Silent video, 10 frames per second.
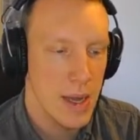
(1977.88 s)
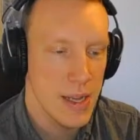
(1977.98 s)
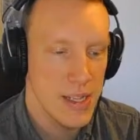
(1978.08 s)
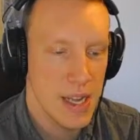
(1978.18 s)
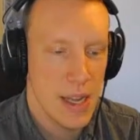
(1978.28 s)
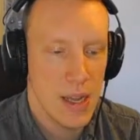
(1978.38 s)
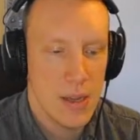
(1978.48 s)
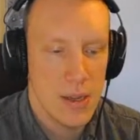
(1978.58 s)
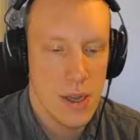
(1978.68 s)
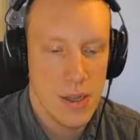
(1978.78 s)
Say,
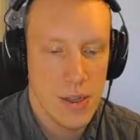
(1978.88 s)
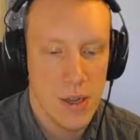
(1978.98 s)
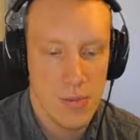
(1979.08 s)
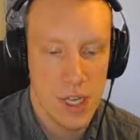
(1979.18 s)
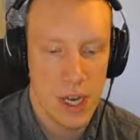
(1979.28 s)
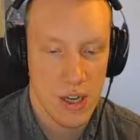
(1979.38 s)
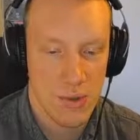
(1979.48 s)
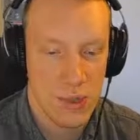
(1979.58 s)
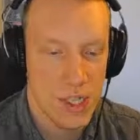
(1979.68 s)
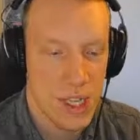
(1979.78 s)
young Gymchallen,
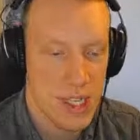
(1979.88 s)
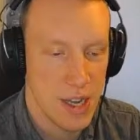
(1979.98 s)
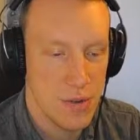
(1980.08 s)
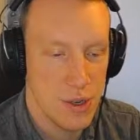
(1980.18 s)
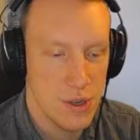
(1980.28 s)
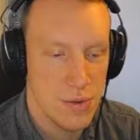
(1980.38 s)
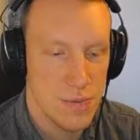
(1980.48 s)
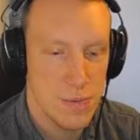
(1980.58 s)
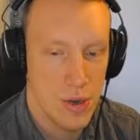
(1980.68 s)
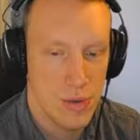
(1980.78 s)
what sticks out to you
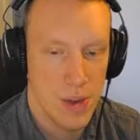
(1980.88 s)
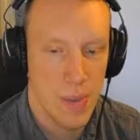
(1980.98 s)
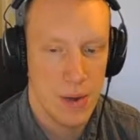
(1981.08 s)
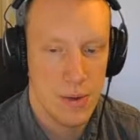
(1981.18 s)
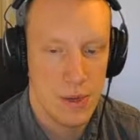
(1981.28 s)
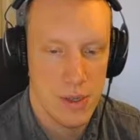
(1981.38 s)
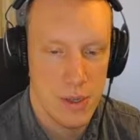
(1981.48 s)
most about them?